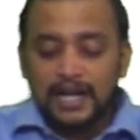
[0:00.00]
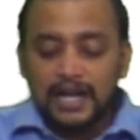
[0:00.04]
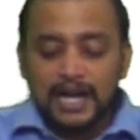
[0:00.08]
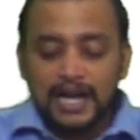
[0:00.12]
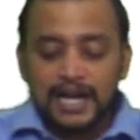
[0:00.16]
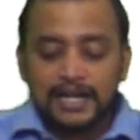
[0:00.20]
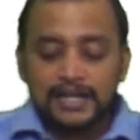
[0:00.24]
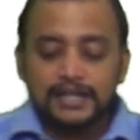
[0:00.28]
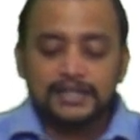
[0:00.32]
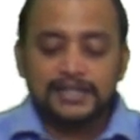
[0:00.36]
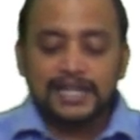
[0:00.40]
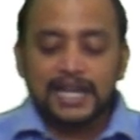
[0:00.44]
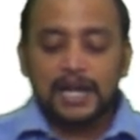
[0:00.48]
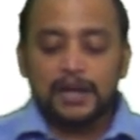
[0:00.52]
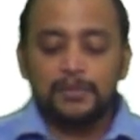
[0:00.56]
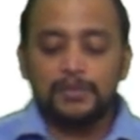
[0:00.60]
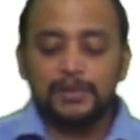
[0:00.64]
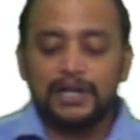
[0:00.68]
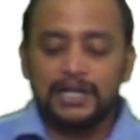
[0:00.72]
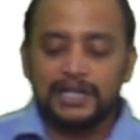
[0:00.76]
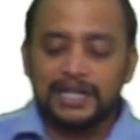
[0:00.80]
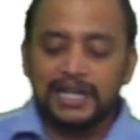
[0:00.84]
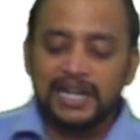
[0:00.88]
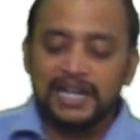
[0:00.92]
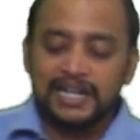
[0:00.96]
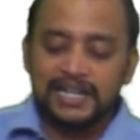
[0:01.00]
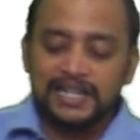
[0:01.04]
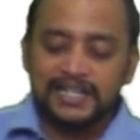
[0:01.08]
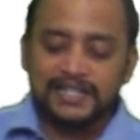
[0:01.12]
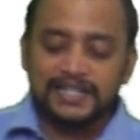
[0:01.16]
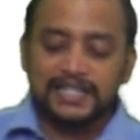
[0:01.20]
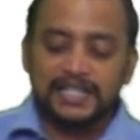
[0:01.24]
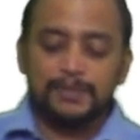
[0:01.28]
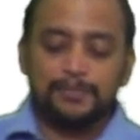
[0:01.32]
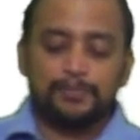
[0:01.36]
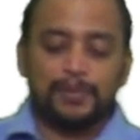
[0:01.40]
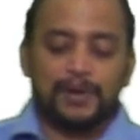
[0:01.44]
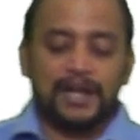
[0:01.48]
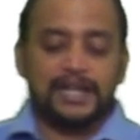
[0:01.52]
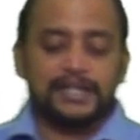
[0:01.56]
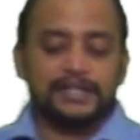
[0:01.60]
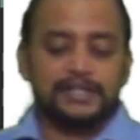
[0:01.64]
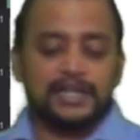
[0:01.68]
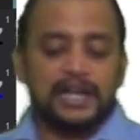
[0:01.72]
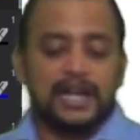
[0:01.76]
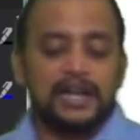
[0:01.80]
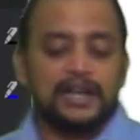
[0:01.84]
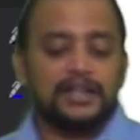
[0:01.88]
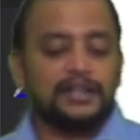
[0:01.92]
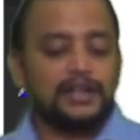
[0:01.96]
and simultaneously placed
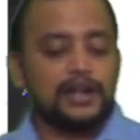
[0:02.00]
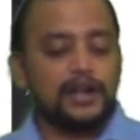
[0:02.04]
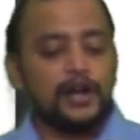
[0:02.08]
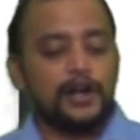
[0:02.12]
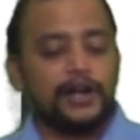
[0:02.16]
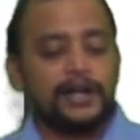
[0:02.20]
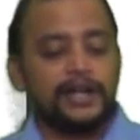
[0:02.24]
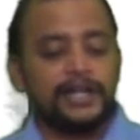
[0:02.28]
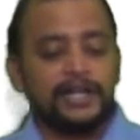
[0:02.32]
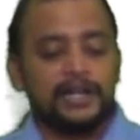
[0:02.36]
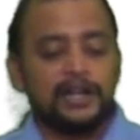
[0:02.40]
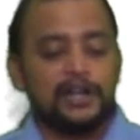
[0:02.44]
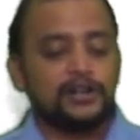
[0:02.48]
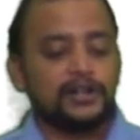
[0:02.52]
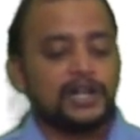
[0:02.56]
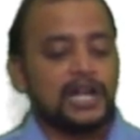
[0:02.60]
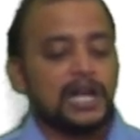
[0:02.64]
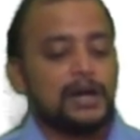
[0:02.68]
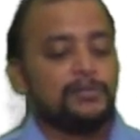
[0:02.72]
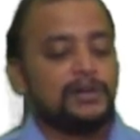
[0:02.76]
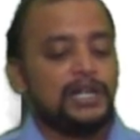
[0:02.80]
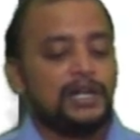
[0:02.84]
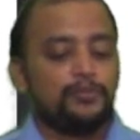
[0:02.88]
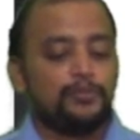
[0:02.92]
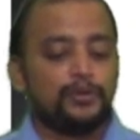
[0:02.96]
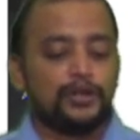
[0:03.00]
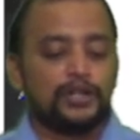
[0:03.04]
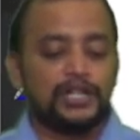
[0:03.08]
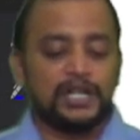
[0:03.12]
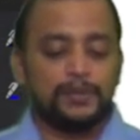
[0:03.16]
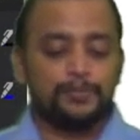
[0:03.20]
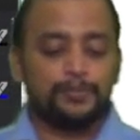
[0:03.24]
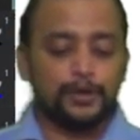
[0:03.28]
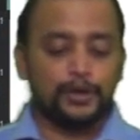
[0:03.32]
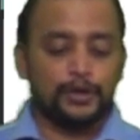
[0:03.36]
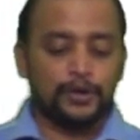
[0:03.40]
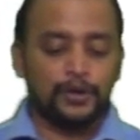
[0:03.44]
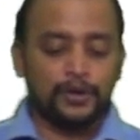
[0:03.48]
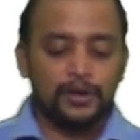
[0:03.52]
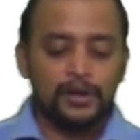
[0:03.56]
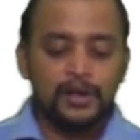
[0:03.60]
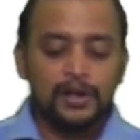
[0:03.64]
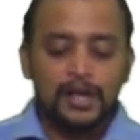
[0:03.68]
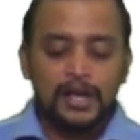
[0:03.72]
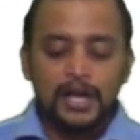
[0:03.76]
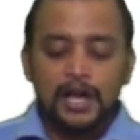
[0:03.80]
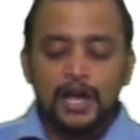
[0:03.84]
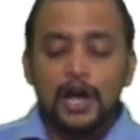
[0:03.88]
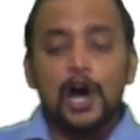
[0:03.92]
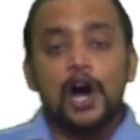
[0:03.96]
another order on Kamal Book Depot
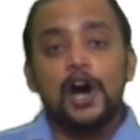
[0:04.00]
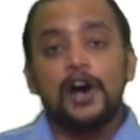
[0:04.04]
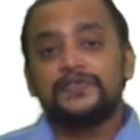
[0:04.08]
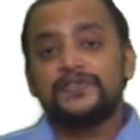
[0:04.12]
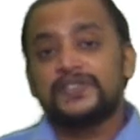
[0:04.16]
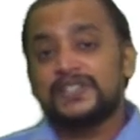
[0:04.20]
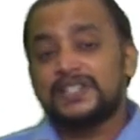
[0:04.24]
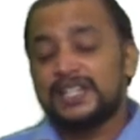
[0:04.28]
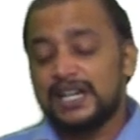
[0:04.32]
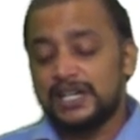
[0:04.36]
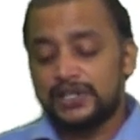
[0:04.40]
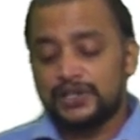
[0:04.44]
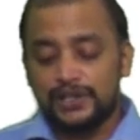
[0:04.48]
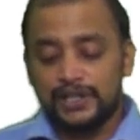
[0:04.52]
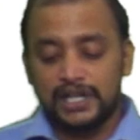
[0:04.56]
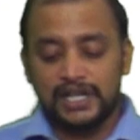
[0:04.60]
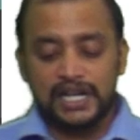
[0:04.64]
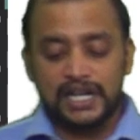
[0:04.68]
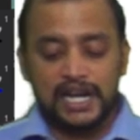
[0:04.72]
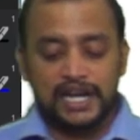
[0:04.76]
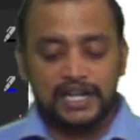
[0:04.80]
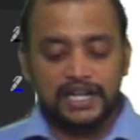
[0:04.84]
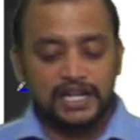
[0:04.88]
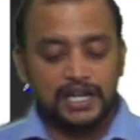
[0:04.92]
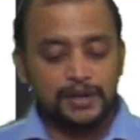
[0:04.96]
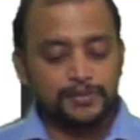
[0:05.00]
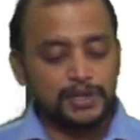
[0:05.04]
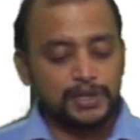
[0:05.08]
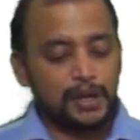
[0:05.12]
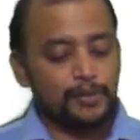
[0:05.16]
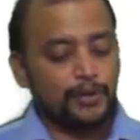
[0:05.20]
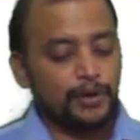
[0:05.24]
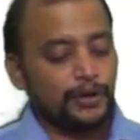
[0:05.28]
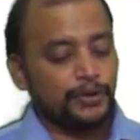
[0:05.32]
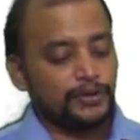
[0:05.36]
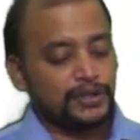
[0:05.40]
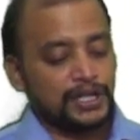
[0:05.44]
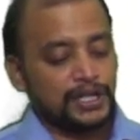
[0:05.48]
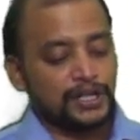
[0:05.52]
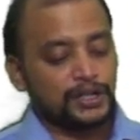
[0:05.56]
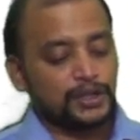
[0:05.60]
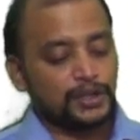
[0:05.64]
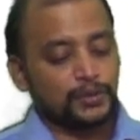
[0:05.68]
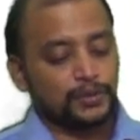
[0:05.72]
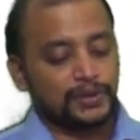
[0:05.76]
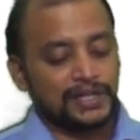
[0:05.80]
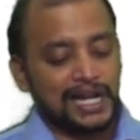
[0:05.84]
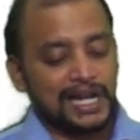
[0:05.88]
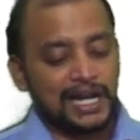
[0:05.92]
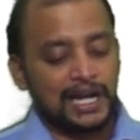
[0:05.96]
of stationery items amounting
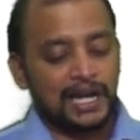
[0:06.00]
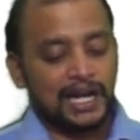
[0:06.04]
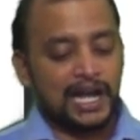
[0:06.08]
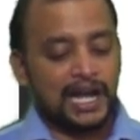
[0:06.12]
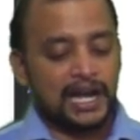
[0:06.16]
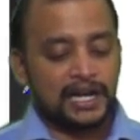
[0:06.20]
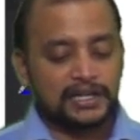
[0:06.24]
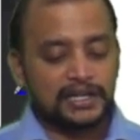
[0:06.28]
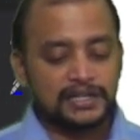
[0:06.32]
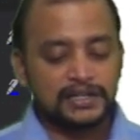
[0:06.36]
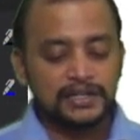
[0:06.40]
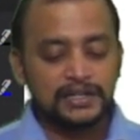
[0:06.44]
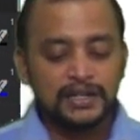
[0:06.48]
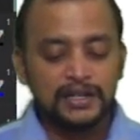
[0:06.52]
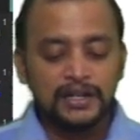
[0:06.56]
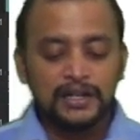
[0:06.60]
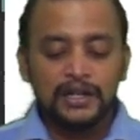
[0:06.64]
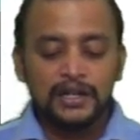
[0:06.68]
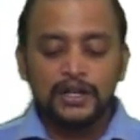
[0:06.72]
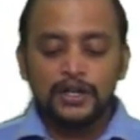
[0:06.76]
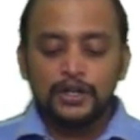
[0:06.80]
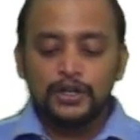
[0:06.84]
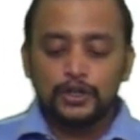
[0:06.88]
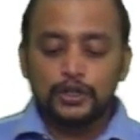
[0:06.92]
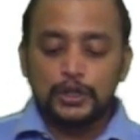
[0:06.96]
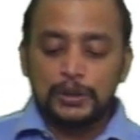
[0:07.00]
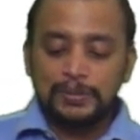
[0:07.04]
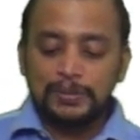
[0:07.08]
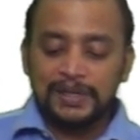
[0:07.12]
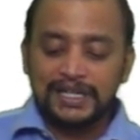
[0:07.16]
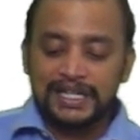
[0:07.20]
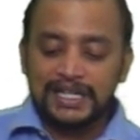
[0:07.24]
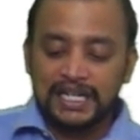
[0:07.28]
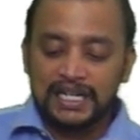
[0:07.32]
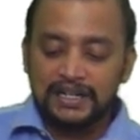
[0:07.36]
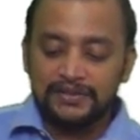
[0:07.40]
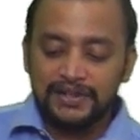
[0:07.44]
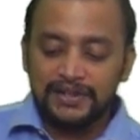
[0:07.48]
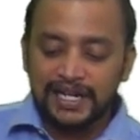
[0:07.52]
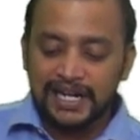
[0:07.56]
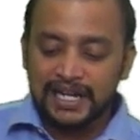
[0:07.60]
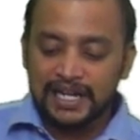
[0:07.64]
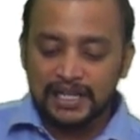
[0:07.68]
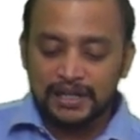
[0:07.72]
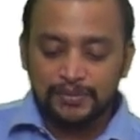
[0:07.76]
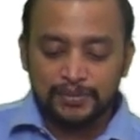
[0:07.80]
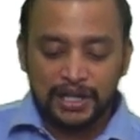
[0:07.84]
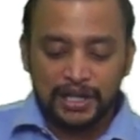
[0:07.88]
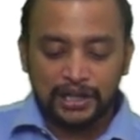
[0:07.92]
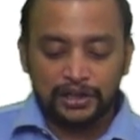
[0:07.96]
to 10 lakhs to be delivered in
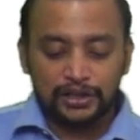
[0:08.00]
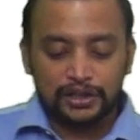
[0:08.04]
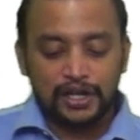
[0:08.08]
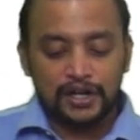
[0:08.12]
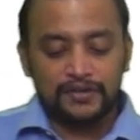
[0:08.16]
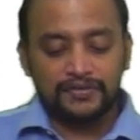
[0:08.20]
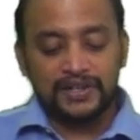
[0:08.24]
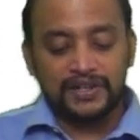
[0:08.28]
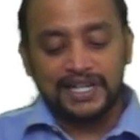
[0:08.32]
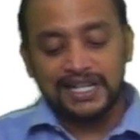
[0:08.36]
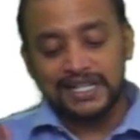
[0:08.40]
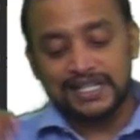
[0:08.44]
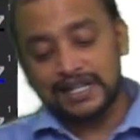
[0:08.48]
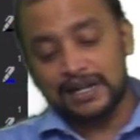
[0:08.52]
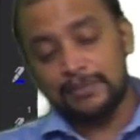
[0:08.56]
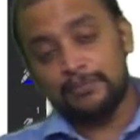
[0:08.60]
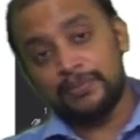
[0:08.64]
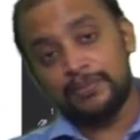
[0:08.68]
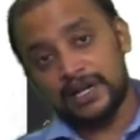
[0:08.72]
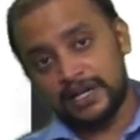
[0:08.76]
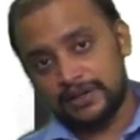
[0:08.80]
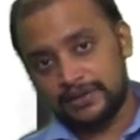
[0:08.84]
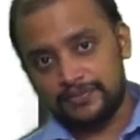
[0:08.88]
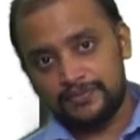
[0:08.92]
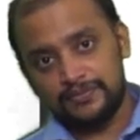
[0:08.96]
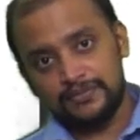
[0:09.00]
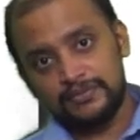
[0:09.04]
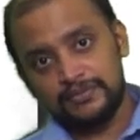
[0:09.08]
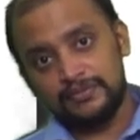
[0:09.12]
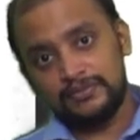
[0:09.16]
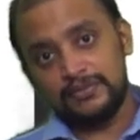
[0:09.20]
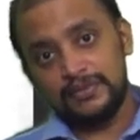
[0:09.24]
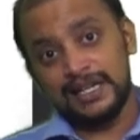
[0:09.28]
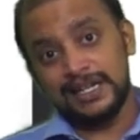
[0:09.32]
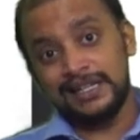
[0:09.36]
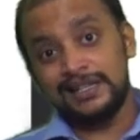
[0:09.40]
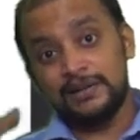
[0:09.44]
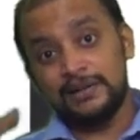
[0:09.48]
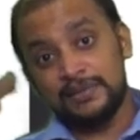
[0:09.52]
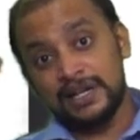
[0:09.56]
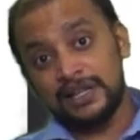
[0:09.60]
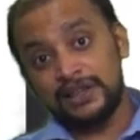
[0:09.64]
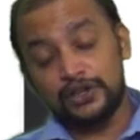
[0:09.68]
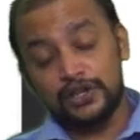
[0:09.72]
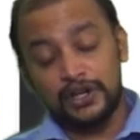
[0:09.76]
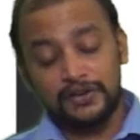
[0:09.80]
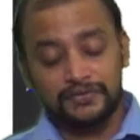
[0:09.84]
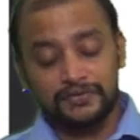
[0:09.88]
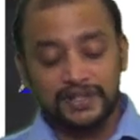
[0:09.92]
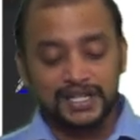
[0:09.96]
the month of December. In the
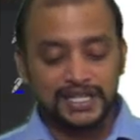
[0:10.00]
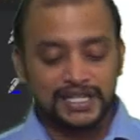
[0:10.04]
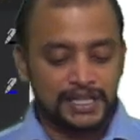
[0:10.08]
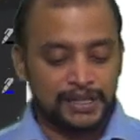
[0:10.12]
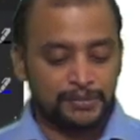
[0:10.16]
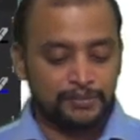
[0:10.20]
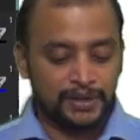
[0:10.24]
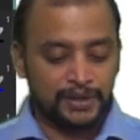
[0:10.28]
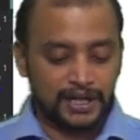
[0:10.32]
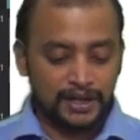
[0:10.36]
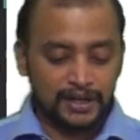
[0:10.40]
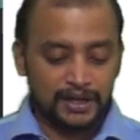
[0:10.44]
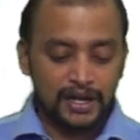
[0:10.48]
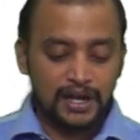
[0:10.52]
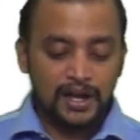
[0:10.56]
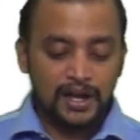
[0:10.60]
month of December.